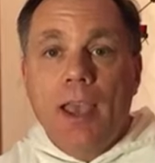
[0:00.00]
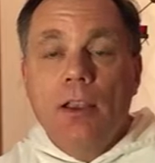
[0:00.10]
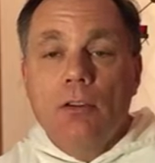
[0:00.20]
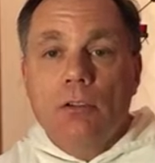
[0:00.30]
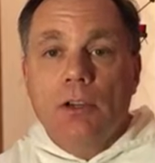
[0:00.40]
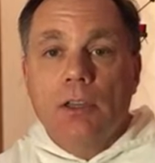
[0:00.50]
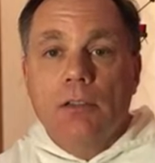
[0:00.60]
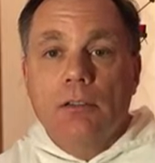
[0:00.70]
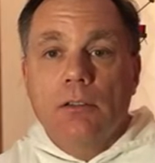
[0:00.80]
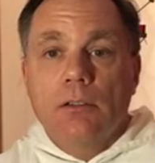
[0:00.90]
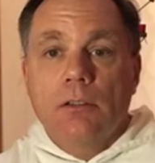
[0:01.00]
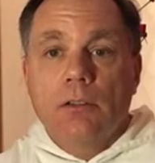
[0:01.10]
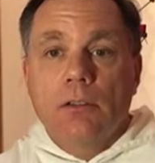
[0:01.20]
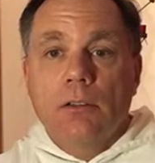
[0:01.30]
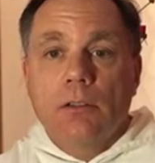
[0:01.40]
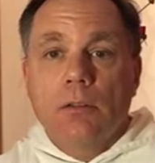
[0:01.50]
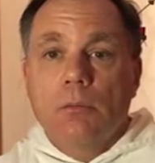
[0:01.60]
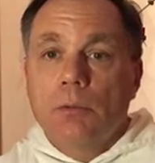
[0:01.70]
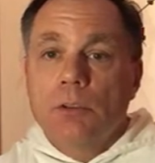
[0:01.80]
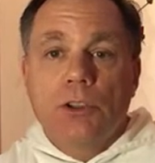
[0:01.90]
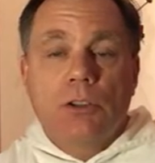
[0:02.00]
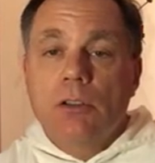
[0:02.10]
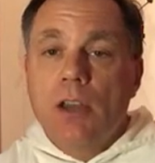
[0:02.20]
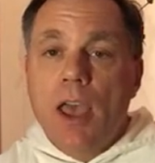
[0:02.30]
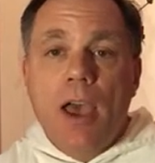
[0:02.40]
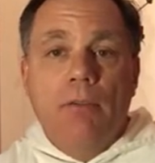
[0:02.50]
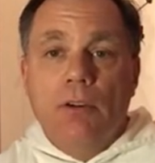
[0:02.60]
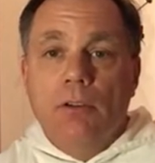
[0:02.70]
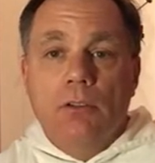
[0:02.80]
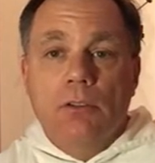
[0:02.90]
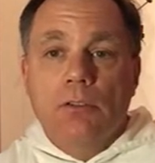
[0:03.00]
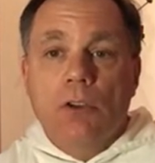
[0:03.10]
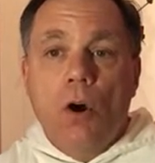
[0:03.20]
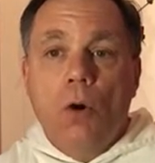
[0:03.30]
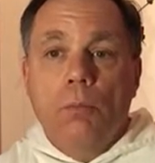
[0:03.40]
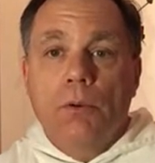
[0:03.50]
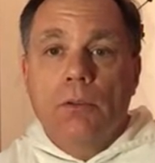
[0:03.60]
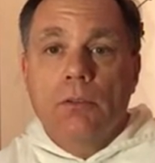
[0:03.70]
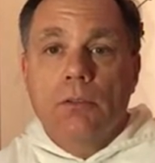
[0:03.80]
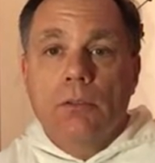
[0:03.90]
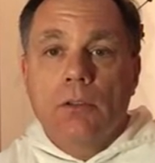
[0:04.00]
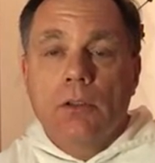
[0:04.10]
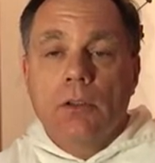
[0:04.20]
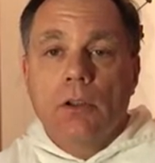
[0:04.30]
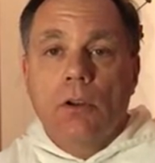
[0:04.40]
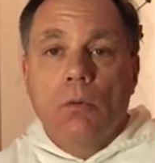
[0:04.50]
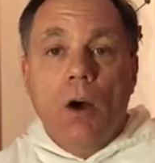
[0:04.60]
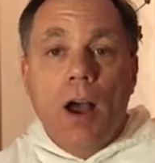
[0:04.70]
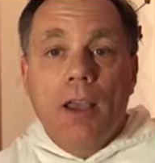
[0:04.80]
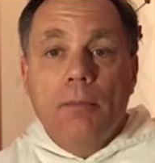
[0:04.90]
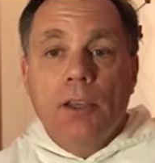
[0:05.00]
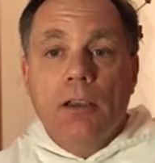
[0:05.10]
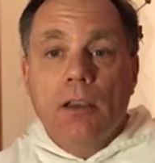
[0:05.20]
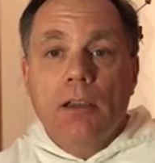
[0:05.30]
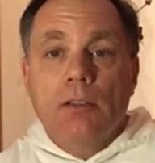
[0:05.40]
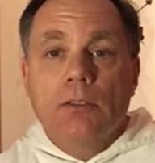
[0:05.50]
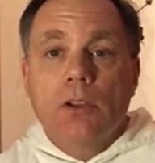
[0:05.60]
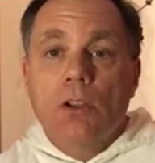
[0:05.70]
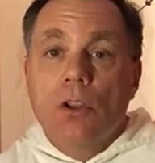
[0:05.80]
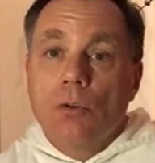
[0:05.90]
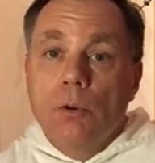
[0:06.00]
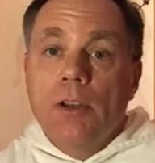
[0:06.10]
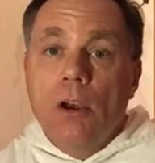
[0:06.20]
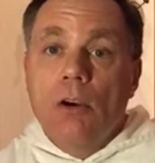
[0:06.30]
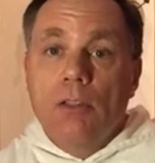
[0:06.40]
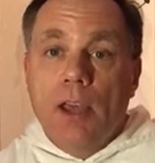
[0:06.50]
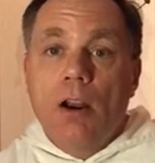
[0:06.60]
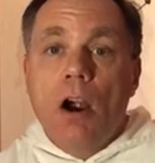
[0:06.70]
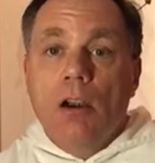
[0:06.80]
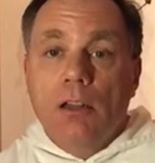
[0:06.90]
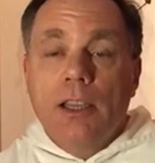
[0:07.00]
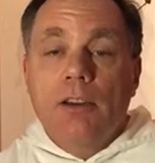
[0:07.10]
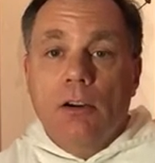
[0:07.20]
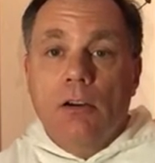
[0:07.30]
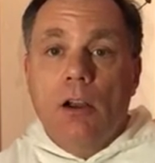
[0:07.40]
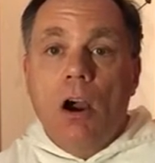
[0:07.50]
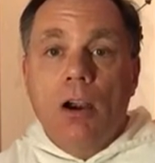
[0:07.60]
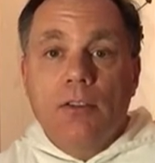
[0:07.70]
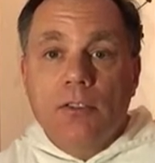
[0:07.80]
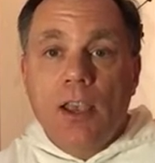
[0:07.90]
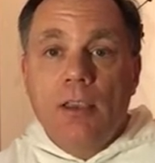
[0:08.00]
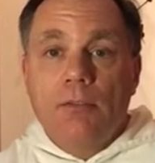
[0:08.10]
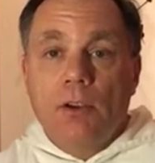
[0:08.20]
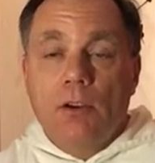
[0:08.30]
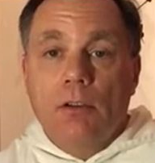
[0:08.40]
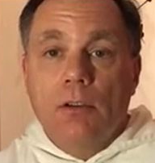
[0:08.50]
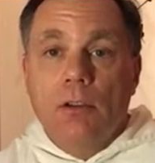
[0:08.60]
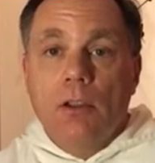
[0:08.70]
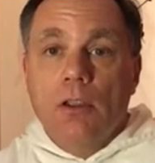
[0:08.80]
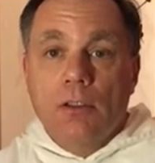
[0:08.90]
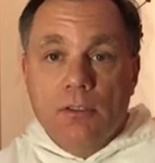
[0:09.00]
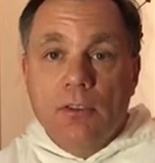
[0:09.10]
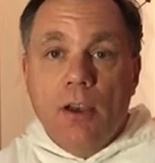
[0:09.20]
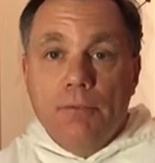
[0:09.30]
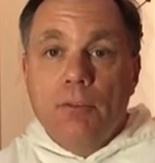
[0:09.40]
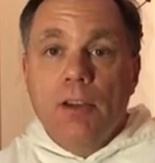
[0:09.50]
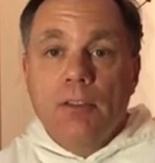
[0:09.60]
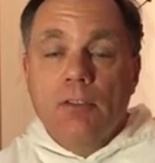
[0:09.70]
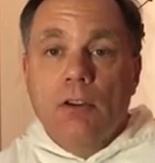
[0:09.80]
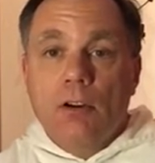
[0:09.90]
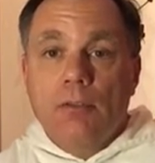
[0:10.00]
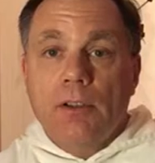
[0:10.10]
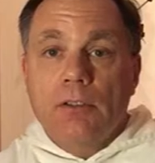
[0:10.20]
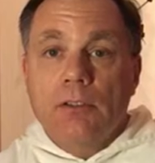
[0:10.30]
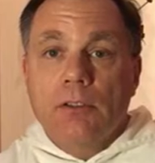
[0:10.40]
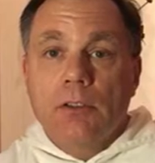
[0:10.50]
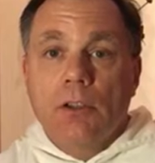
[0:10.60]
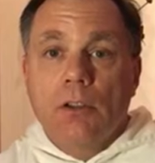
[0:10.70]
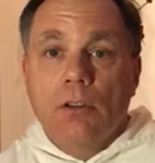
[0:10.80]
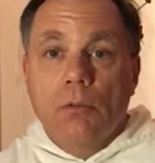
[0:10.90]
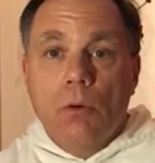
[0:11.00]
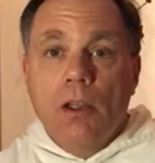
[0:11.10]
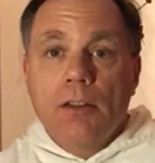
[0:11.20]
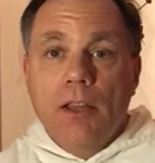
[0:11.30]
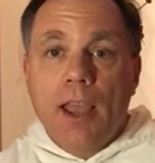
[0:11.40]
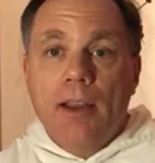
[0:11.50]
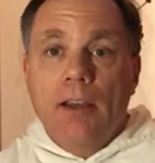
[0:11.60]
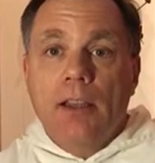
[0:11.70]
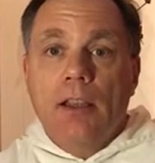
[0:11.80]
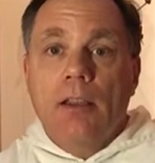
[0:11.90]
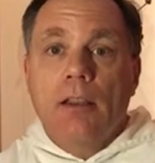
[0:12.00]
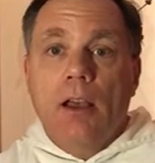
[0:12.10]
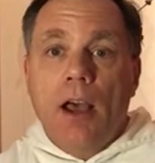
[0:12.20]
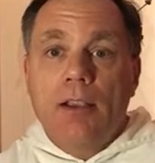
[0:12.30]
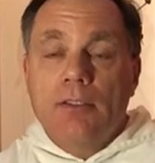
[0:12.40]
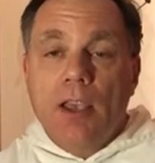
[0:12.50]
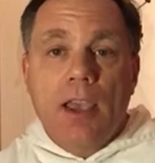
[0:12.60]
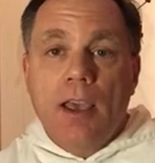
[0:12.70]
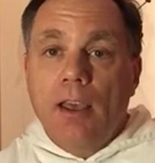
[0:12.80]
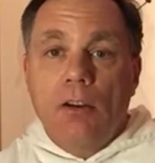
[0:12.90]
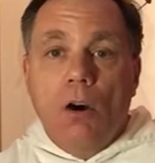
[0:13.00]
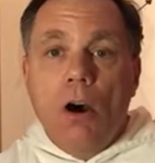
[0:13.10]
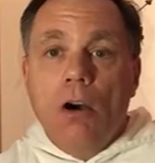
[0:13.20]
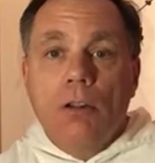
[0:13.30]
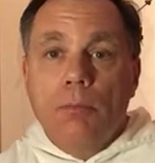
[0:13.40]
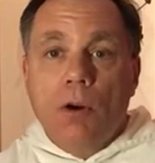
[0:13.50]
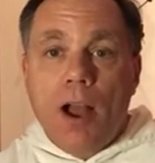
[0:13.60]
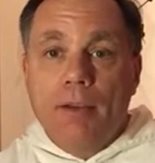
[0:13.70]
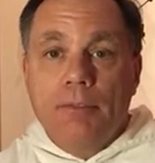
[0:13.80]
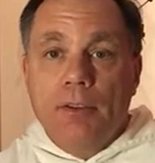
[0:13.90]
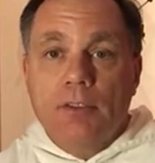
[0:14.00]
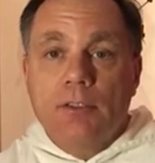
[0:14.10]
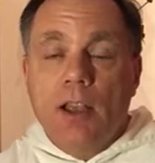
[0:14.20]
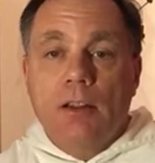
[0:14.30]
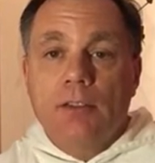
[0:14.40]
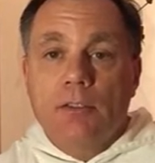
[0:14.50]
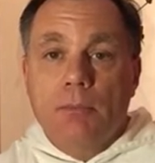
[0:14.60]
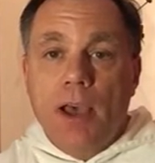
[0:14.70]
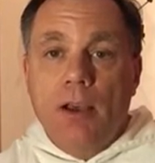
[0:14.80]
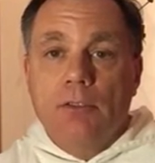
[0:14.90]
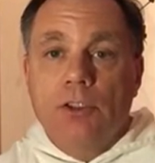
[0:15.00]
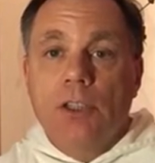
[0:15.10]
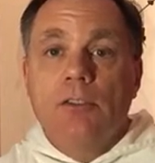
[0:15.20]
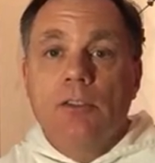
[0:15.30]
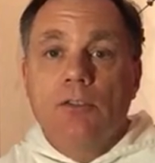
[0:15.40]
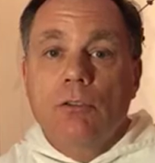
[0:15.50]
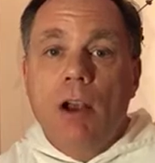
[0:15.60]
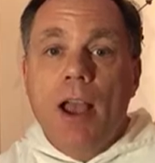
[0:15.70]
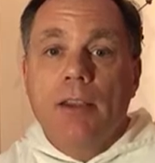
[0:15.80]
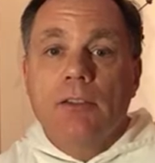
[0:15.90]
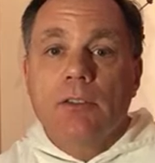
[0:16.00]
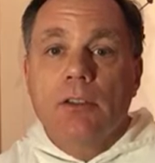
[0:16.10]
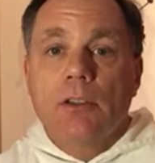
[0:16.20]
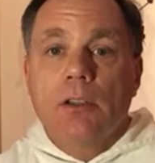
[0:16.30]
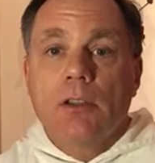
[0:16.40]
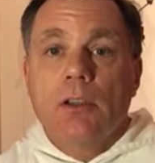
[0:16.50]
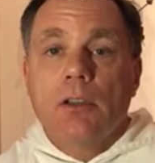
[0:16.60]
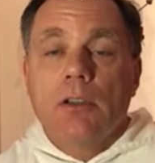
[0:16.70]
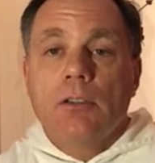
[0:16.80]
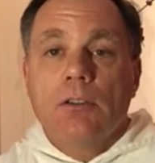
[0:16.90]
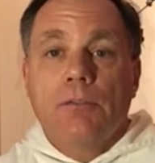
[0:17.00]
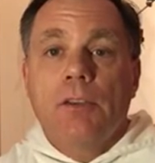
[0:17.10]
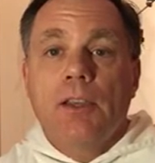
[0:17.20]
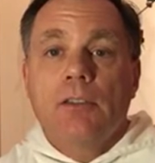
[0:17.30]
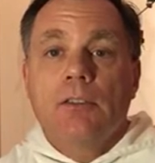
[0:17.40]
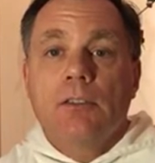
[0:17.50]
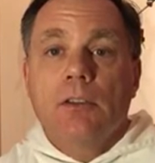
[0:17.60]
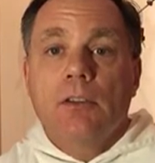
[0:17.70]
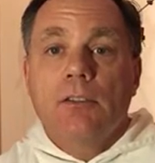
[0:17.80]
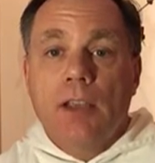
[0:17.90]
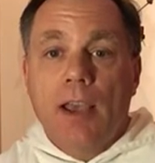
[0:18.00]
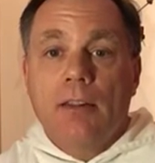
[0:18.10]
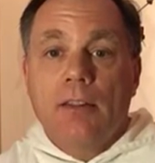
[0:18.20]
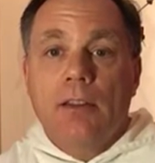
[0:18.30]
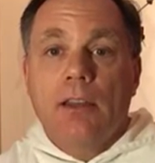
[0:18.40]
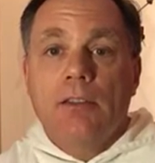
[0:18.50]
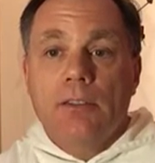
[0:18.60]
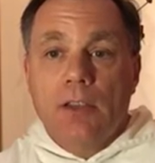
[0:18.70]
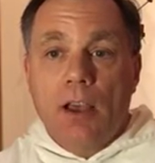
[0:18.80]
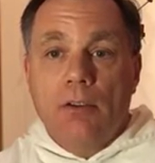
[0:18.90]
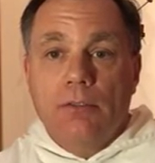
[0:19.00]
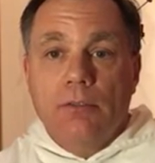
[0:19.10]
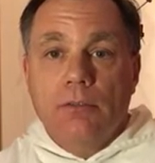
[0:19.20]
angry, but we shouldn't ever lose hope. Why? Because we know that our leader, our Savior, the suffering servant, the one that Isaiah and all the prophets tell us about, Jesus Christ, defeats death itself.